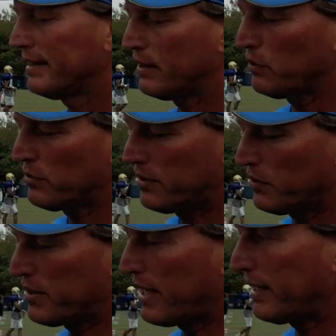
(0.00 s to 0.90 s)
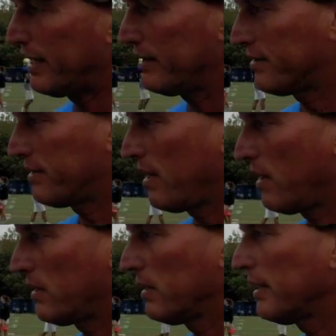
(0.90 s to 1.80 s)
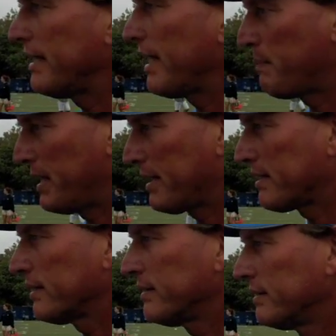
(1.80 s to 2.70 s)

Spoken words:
those kind of kids are Lee Epinesa.